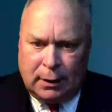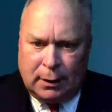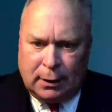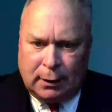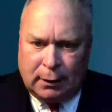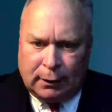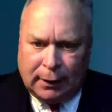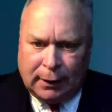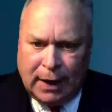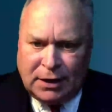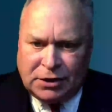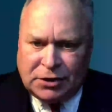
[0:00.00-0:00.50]

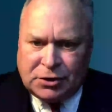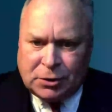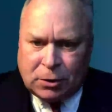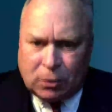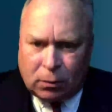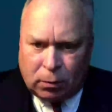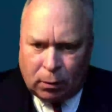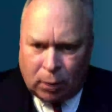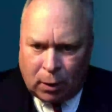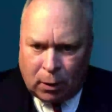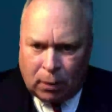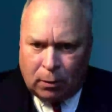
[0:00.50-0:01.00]
Let's
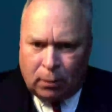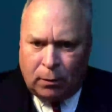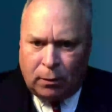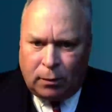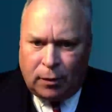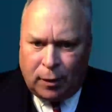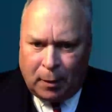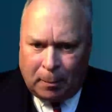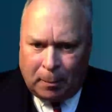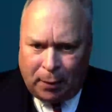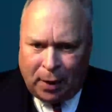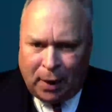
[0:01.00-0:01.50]
grow
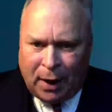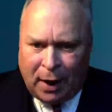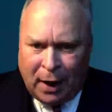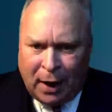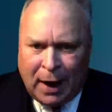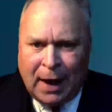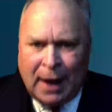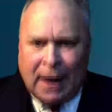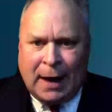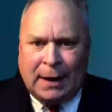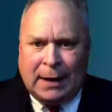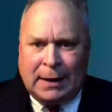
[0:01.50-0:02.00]
the
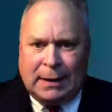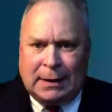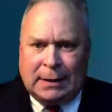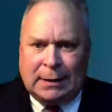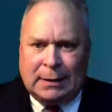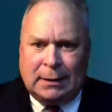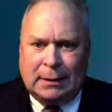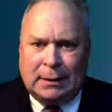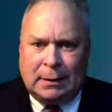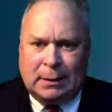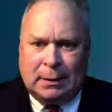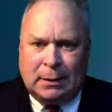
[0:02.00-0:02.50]
pie,
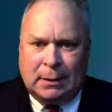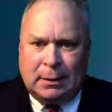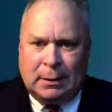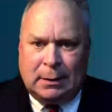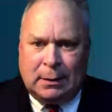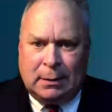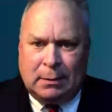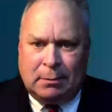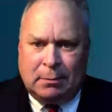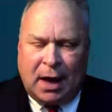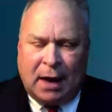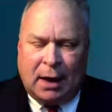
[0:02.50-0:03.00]

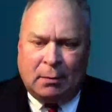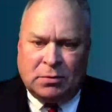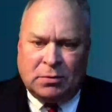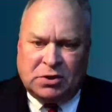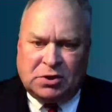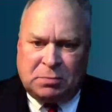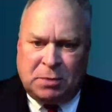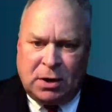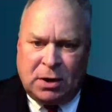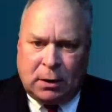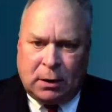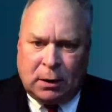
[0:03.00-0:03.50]
Madam
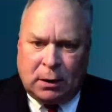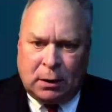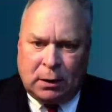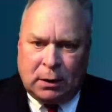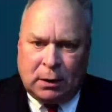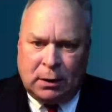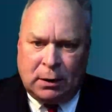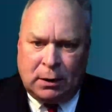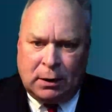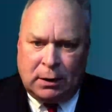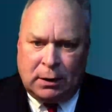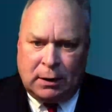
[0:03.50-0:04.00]
Speaker.
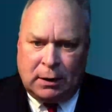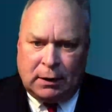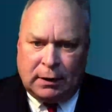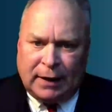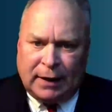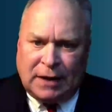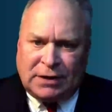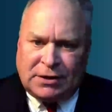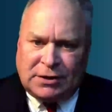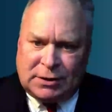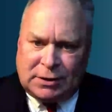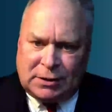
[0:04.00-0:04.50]

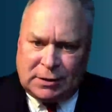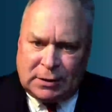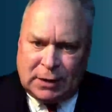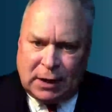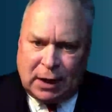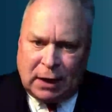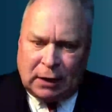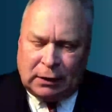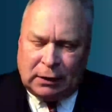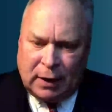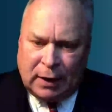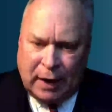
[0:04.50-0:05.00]
Let's
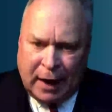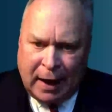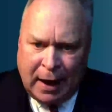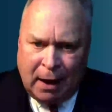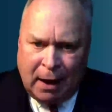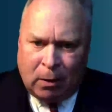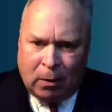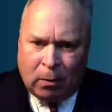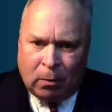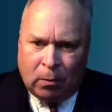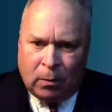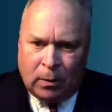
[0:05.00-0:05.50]

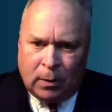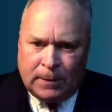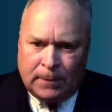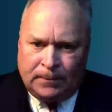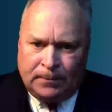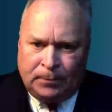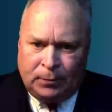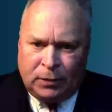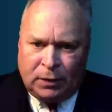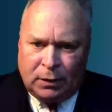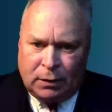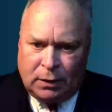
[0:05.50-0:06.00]
allow
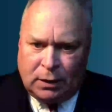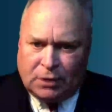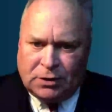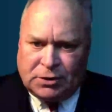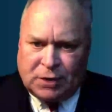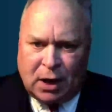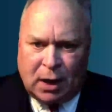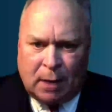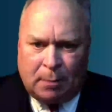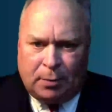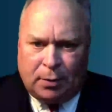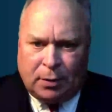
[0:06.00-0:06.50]
these
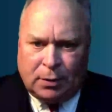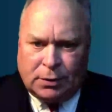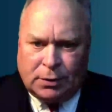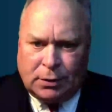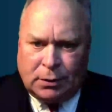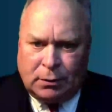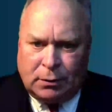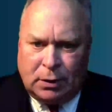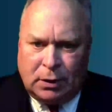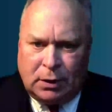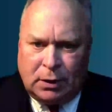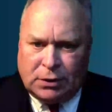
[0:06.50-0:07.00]

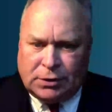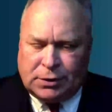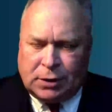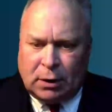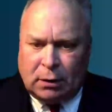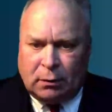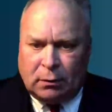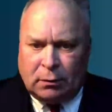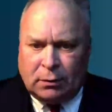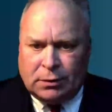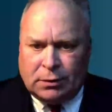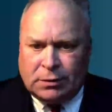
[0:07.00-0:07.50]
opportunity
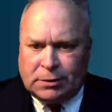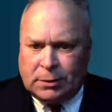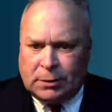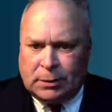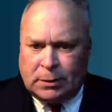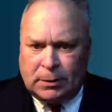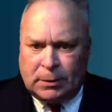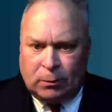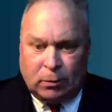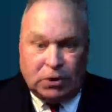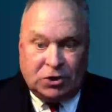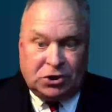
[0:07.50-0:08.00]
zones,
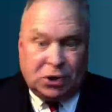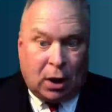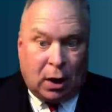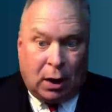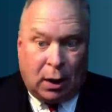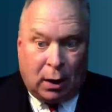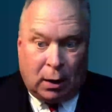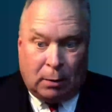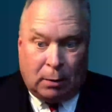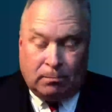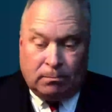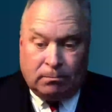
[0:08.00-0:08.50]
which
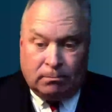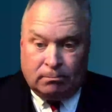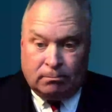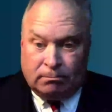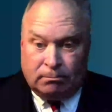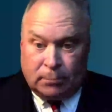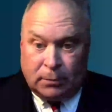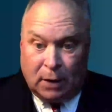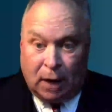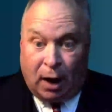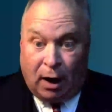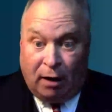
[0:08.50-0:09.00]
are
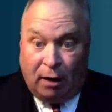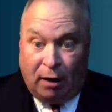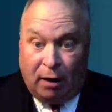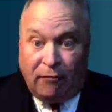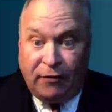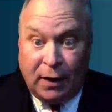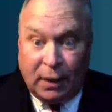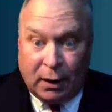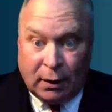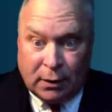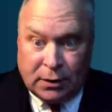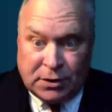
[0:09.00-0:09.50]

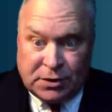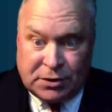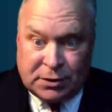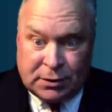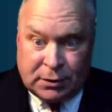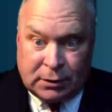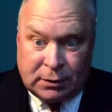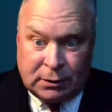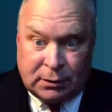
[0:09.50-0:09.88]
ovens